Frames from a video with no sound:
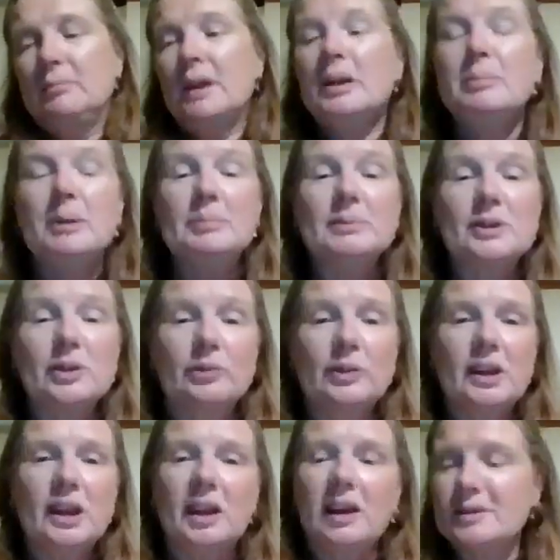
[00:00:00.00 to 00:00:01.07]
many people don't
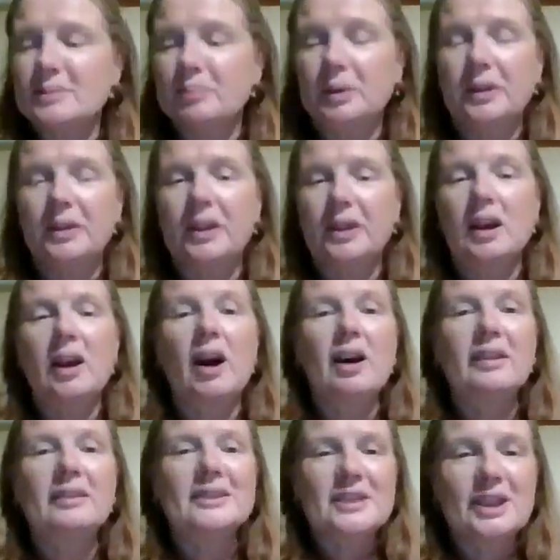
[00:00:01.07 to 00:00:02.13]
realize, but they
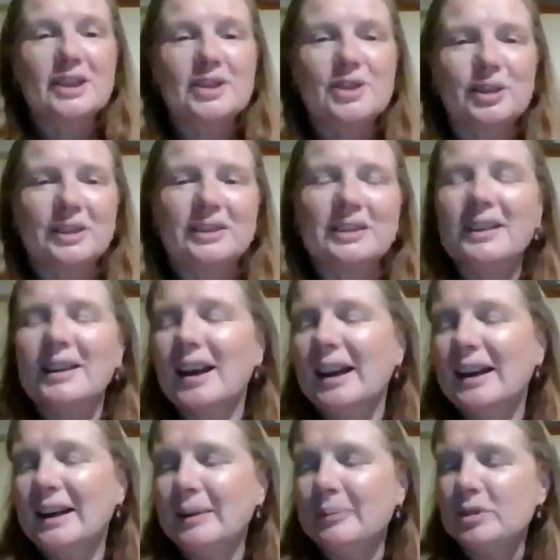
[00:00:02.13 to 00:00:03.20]
are essential
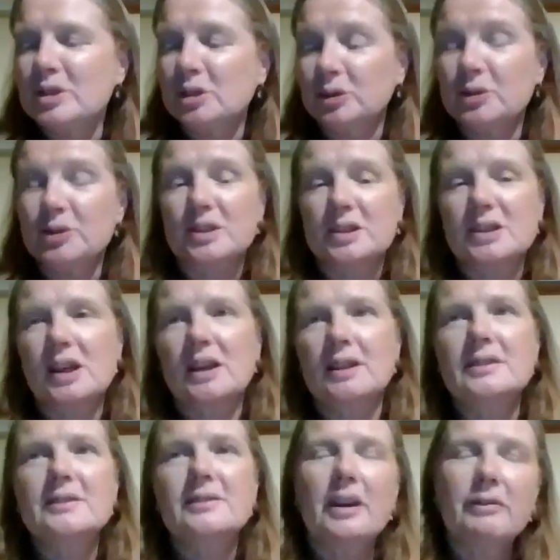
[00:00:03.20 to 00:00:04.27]
to
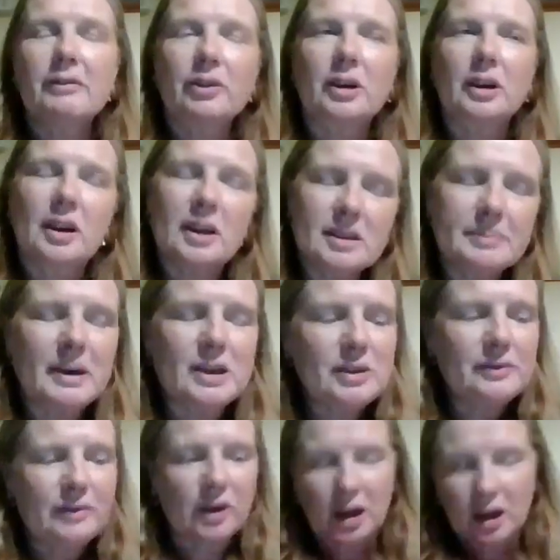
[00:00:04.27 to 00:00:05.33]
understand,
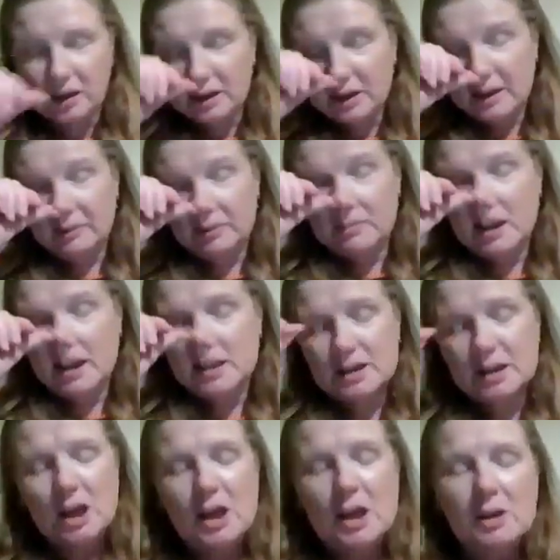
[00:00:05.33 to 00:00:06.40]
especially for higher level
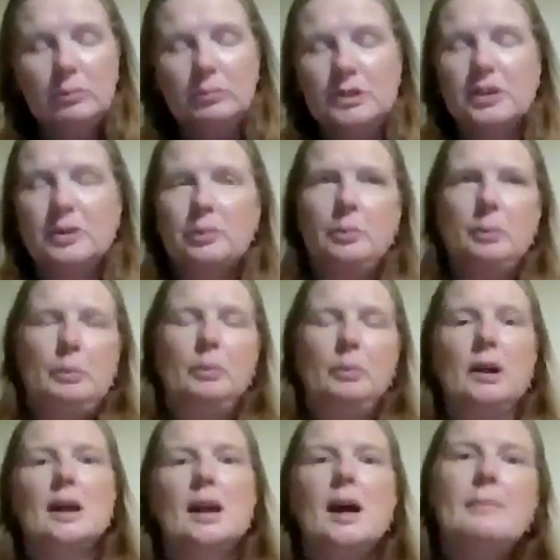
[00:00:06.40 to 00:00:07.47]
maths. So
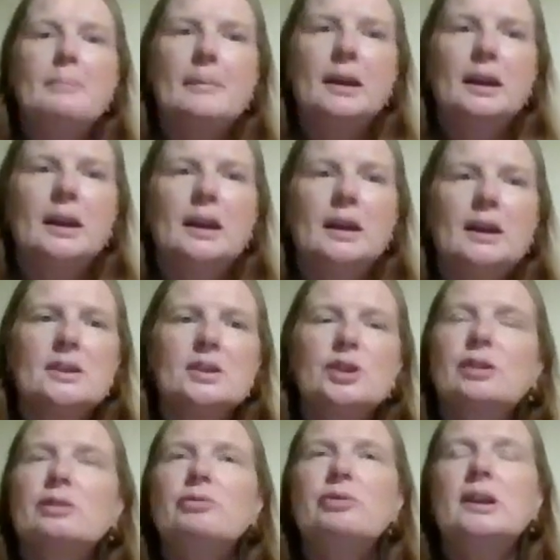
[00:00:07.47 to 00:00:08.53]

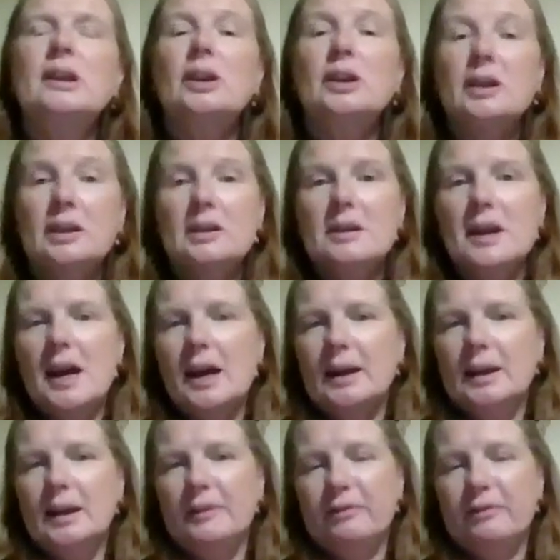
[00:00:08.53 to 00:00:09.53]
children learn